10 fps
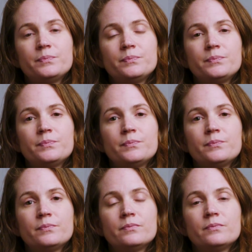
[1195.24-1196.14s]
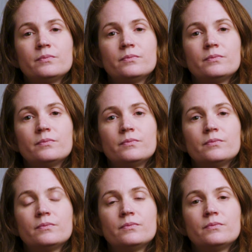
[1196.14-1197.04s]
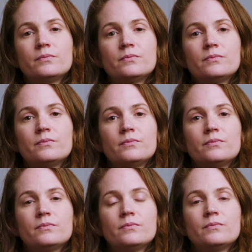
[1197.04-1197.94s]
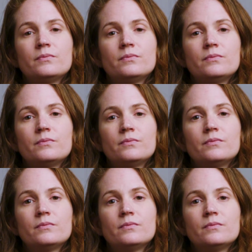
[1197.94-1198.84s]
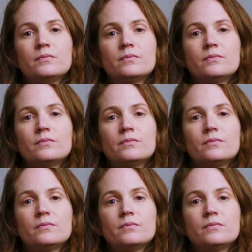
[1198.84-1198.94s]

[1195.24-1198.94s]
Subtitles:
(silence)